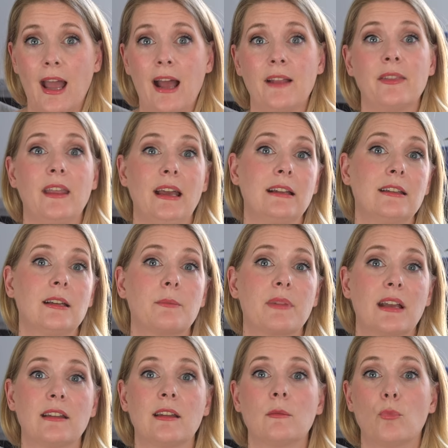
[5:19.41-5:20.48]
and end up
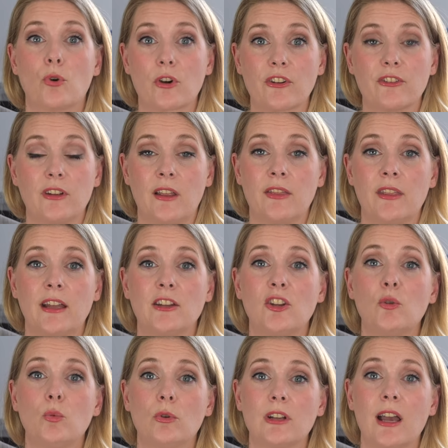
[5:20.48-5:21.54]
getting more sun than
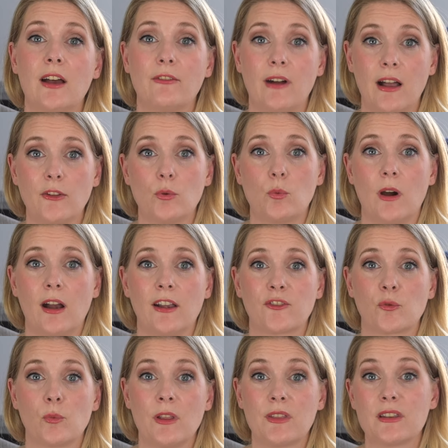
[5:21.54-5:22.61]
you would have
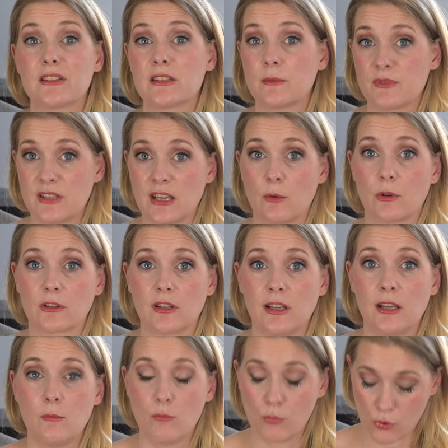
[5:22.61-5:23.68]
otherwise, with
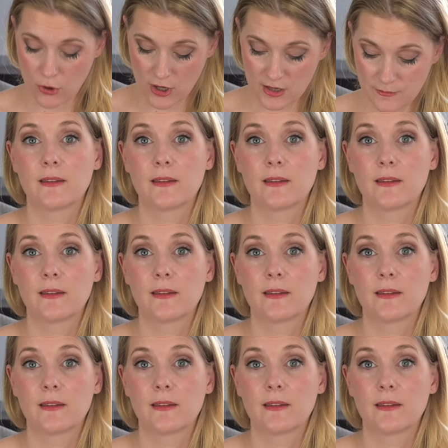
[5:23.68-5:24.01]
subsequently more